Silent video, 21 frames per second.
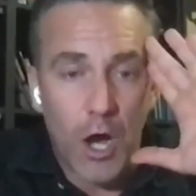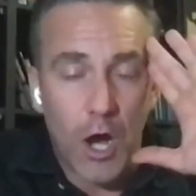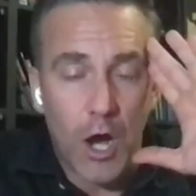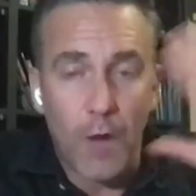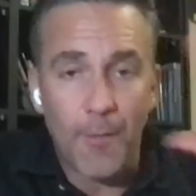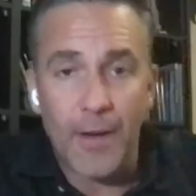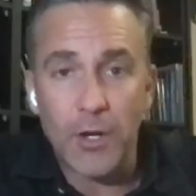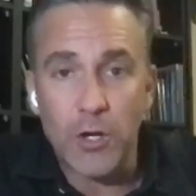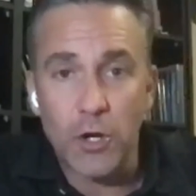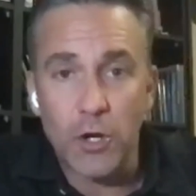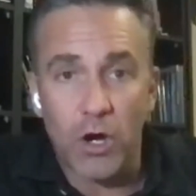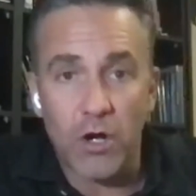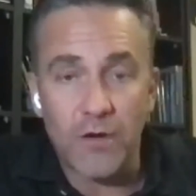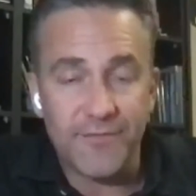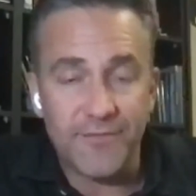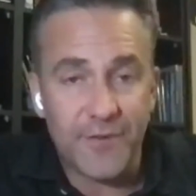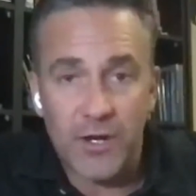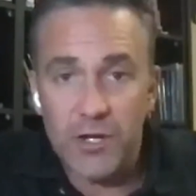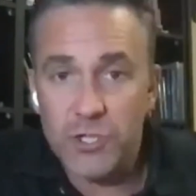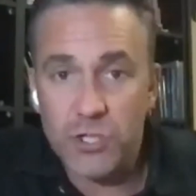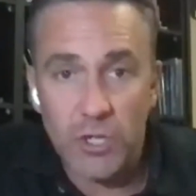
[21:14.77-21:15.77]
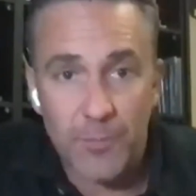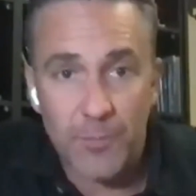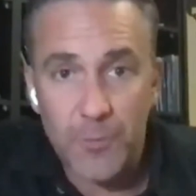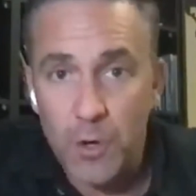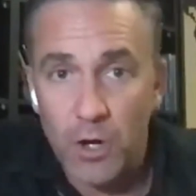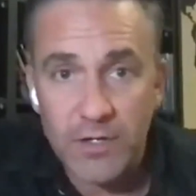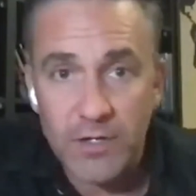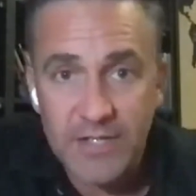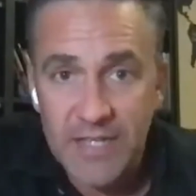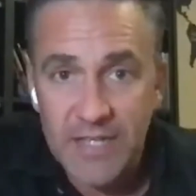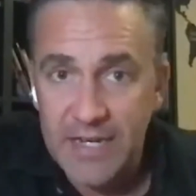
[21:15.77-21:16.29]
oh my God, Photoshop
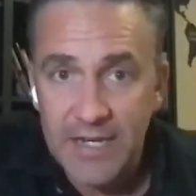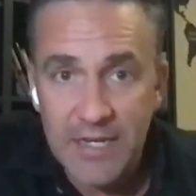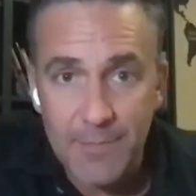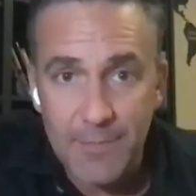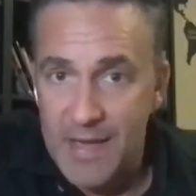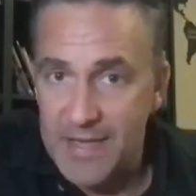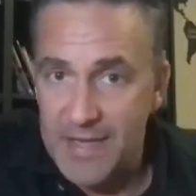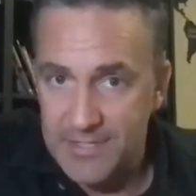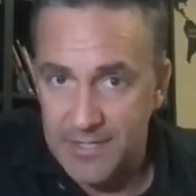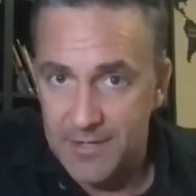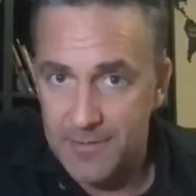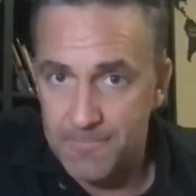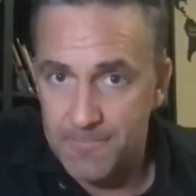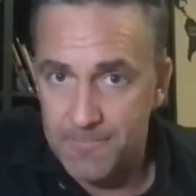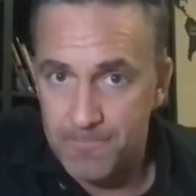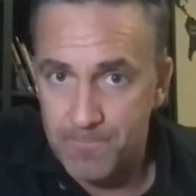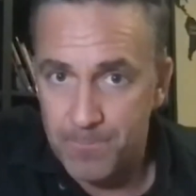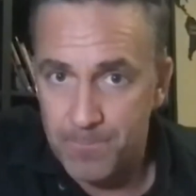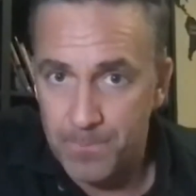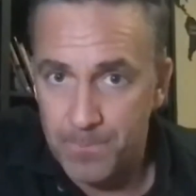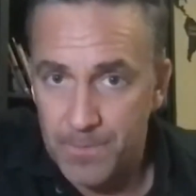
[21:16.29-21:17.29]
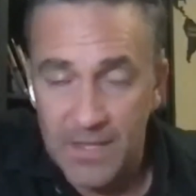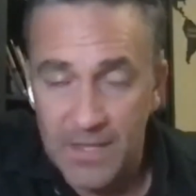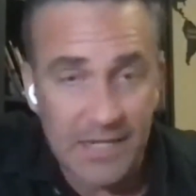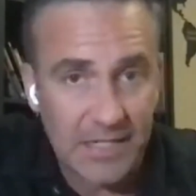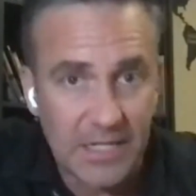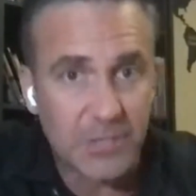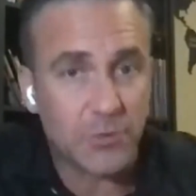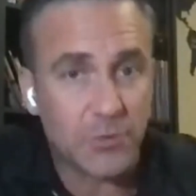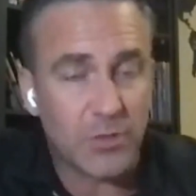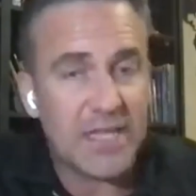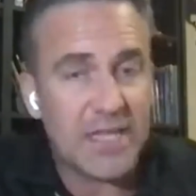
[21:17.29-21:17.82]
can't get any better. It
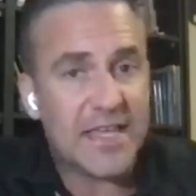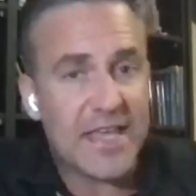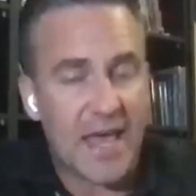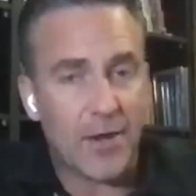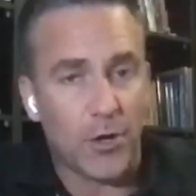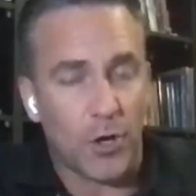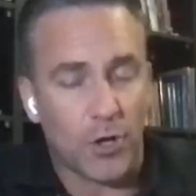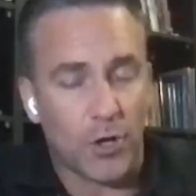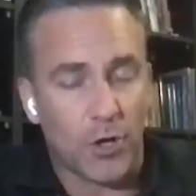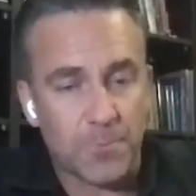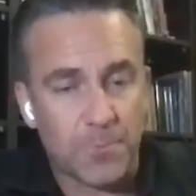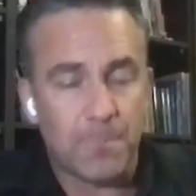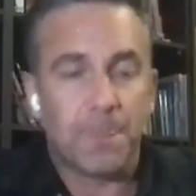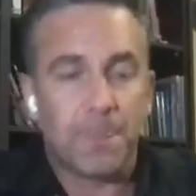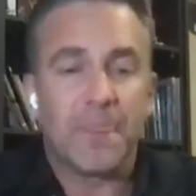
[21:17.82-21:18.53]
literally cannot.